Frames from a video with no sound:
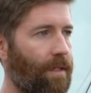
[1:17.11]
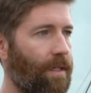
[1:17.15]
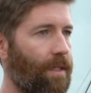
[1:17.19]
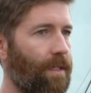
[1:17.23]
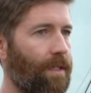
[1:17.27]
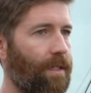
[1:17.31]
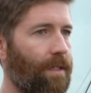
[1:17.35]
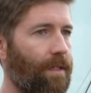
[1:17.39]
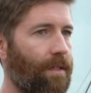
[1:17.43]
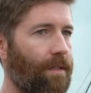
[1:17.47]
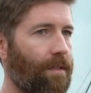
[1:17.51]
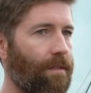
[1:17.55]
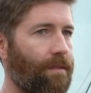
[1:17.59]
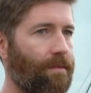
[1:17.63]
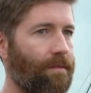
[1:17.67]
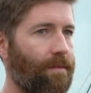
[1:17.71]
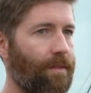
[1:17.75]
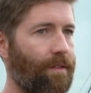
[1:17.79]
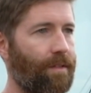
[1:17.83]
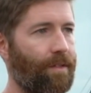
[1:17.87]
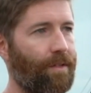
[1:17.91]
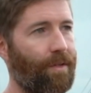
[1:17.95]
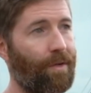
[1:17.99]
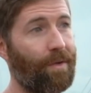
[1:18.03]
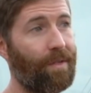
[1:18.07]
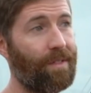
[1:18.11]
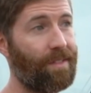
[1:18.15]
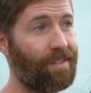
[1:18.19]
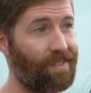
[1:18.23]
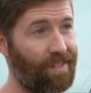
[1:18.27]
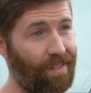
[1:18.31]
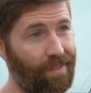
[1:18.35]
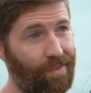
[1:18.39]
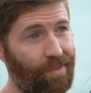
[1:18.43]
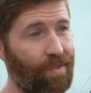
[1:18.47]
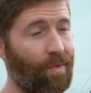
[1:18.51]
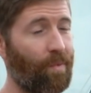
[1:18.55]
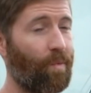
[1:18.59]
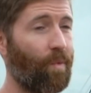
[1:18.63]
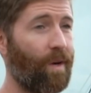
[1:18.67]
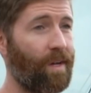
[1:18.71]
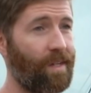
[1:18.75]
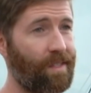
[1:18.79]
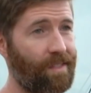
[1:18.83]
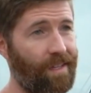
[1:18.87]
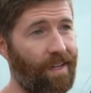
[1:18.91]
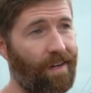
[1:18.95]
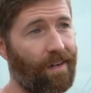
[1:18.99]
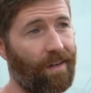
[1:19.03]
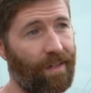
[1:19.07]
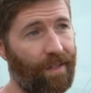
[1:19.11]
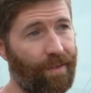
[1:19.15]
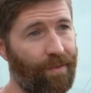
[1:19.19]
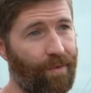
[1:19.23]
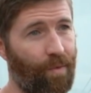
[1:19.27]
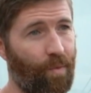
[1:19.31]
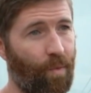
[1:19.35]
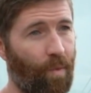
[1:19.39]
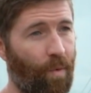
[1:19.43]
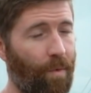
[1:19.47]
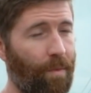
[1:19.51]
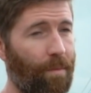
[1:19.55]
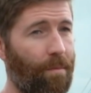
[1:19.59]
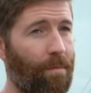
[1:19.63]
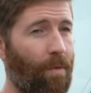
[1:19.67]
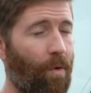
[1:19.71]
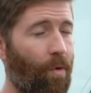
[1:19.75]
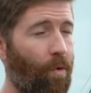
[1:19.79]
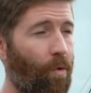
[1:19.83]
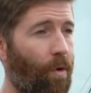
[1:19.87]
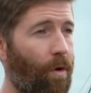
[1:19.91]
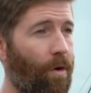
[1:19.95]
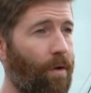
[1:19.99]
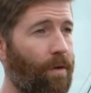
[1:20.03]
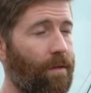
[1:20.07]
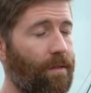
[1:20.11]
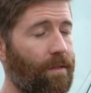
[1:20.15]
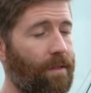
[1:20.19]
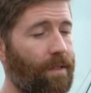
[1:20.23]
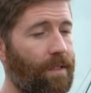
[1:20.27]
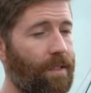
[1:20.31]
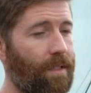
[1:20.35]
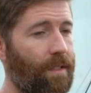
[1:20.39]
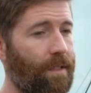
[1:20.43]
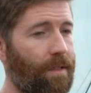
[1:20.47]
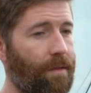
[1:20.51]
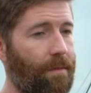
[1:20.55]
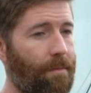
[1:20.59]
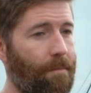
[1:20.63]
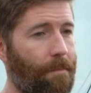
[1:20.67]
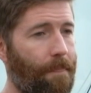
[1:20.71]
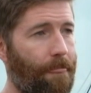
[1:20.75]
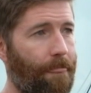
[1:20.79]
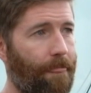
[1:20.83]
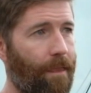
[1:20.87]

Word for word: uh, you know, in, in, some ways, kind of leaving wanting more um,